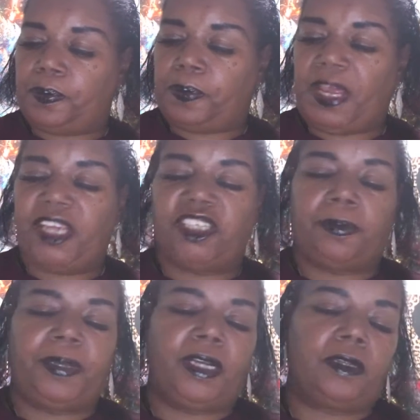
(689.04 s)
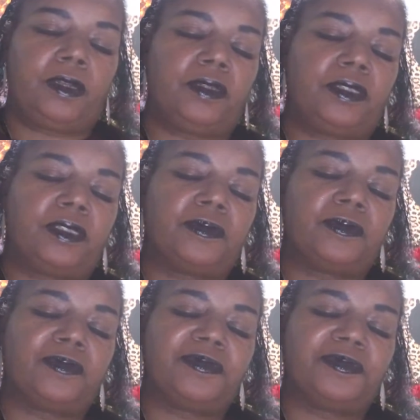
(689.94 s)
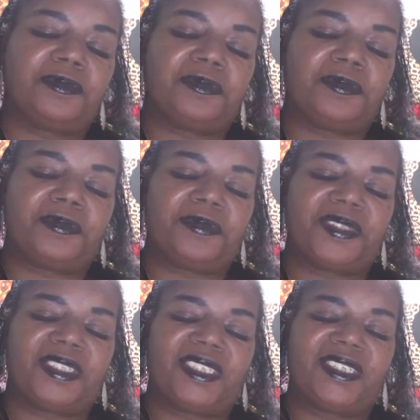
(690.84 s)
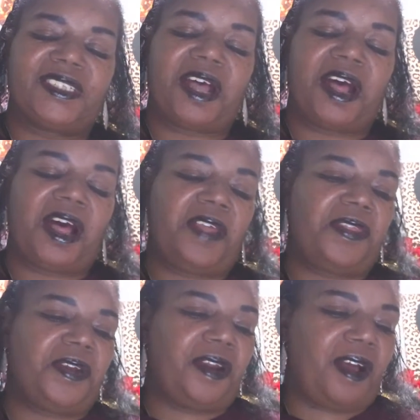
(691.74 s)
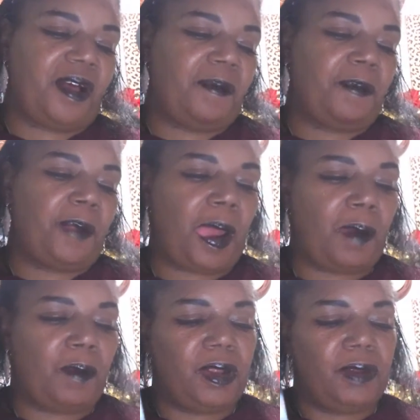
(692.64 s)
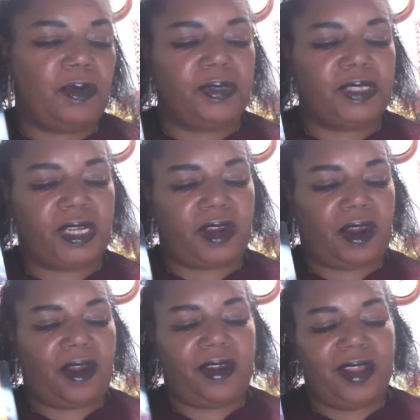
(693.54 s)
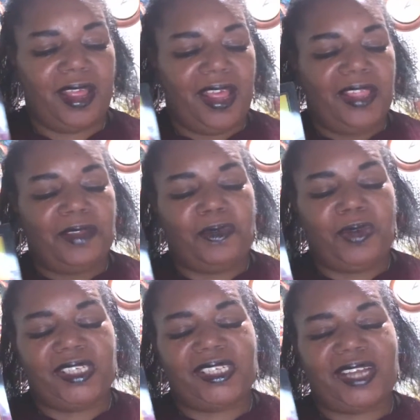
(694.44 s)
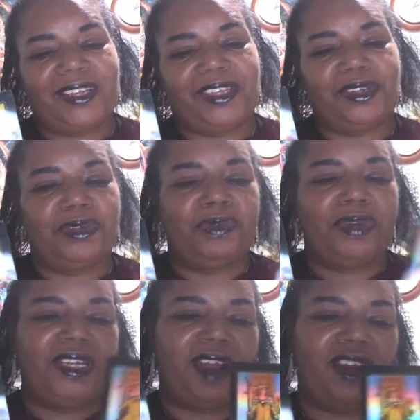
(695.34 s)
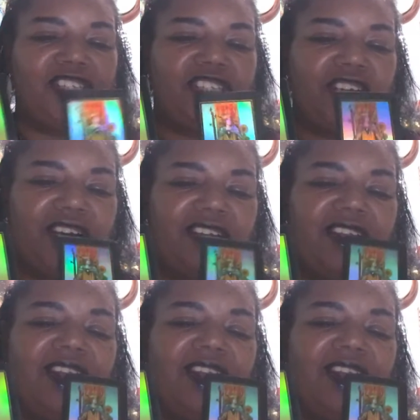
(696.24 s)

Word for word: page of pentacles the other um what what was it called? The one that's like you where y'all share